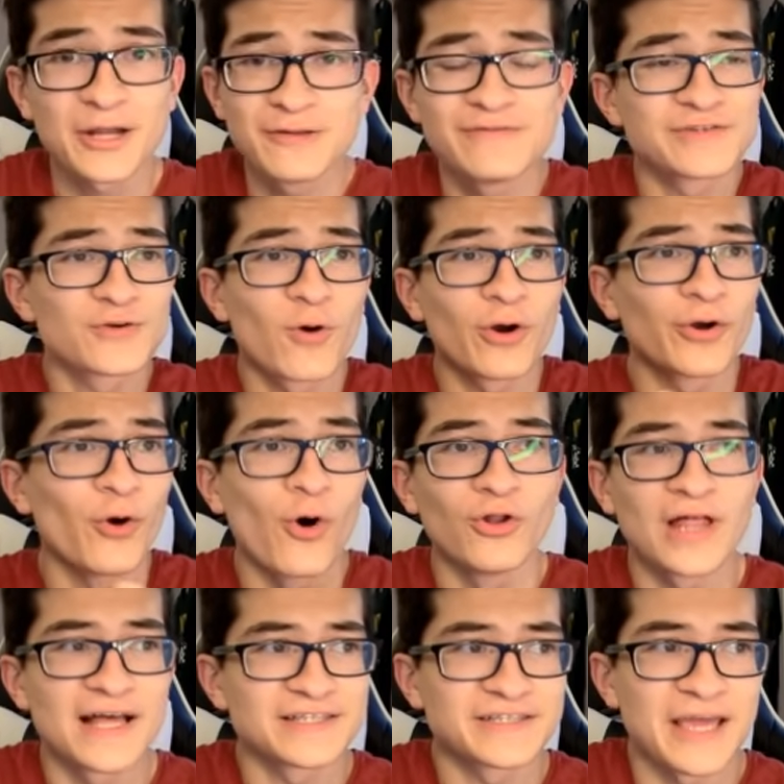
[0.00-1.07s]
I couldn't even score a
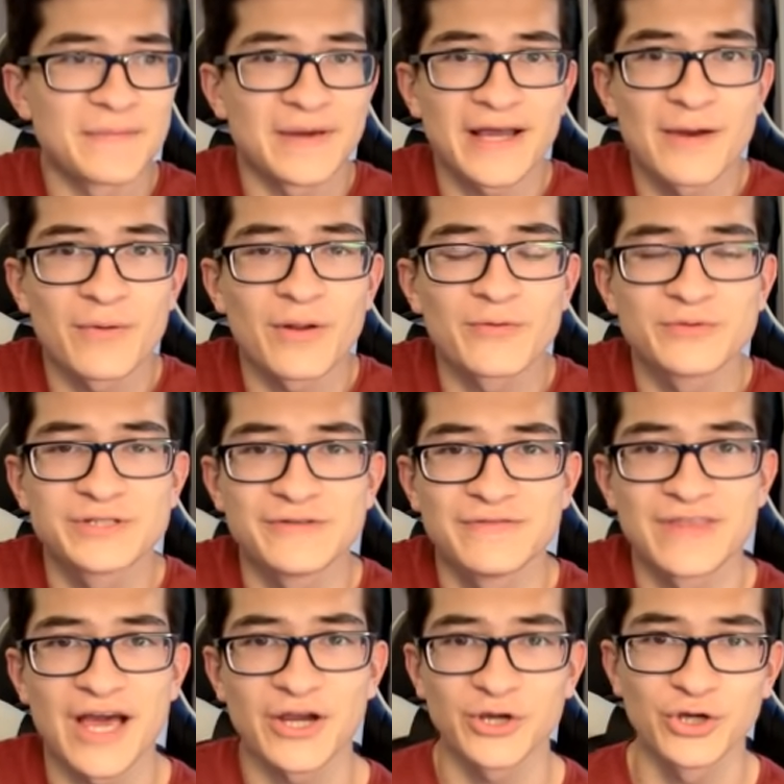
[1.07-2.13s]
goal last game. That guy probably wasn't
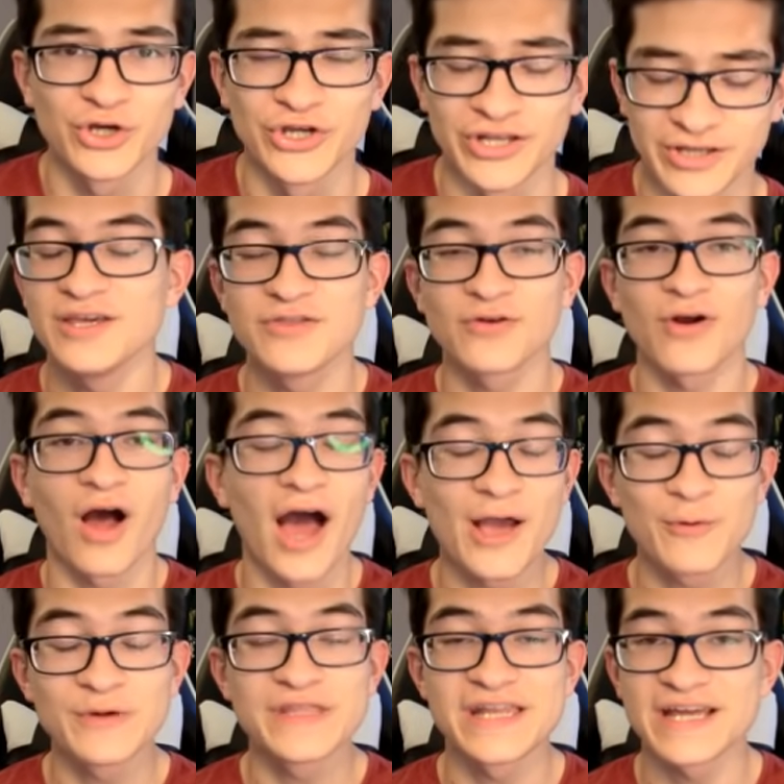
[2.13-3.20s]
even that good. Either
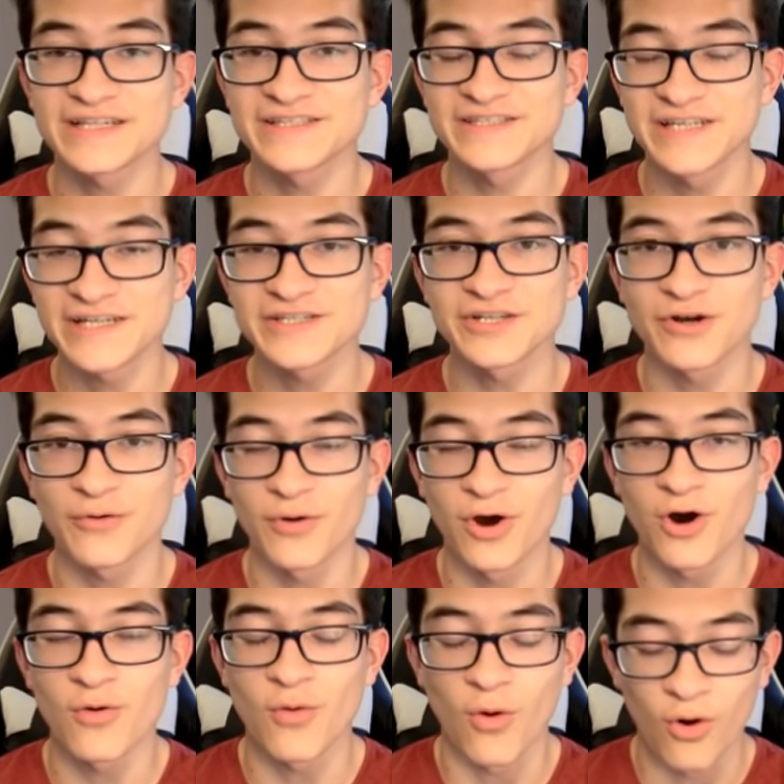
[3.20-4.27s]
I win the next six in a
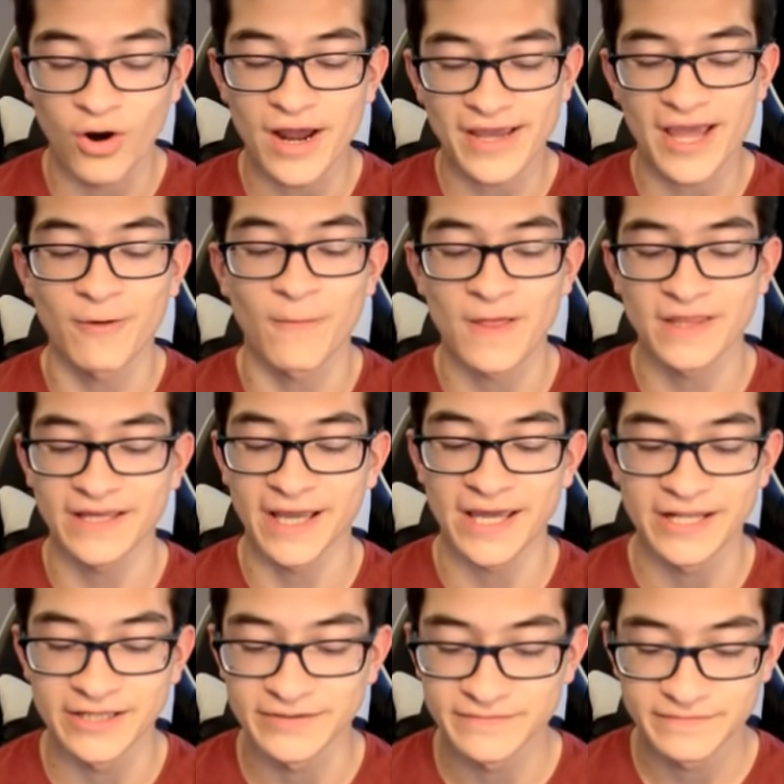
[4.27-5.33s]
row or I get
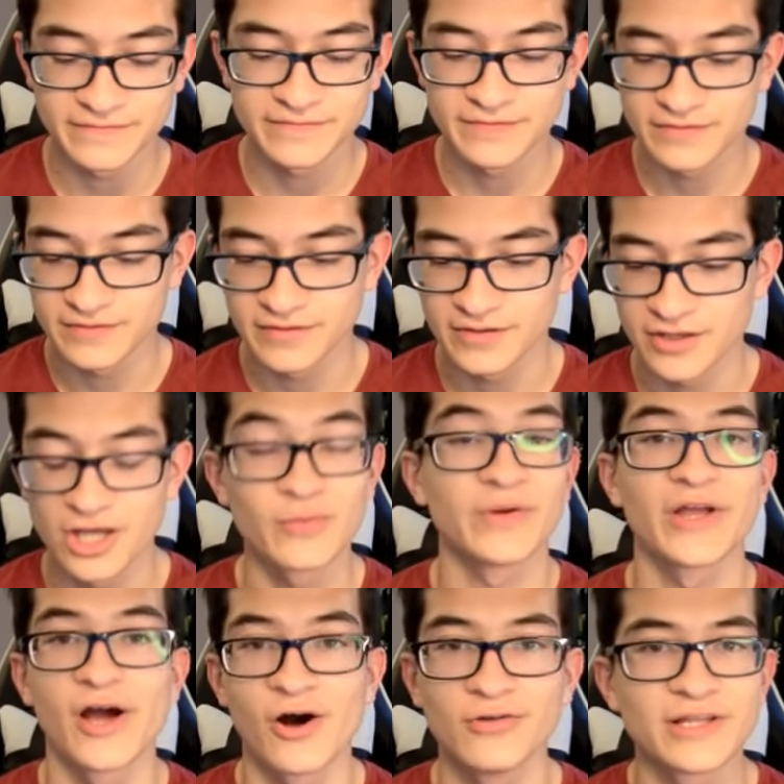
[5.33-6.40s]
relegated. Here
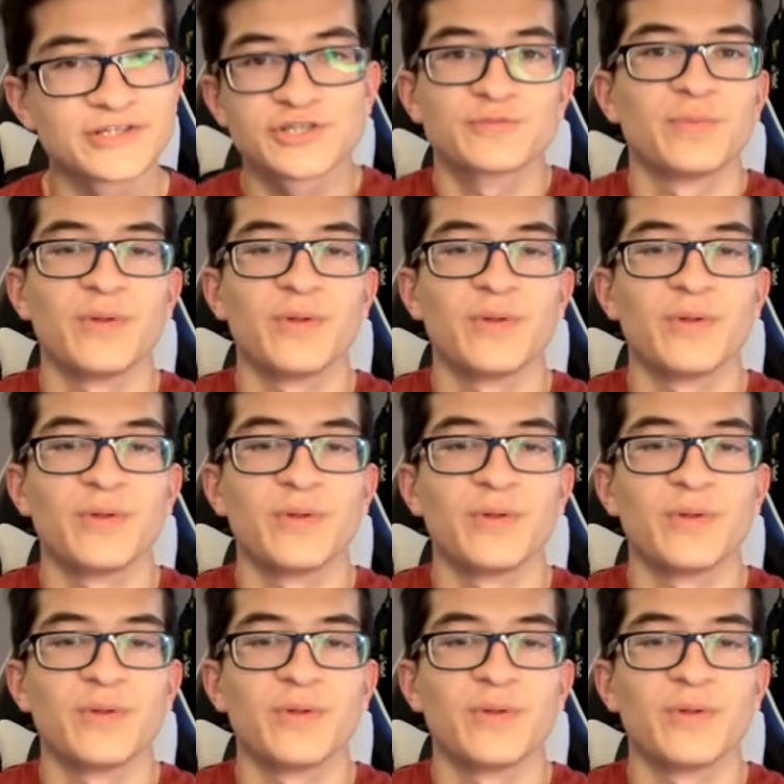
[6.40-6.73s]
we go. Let's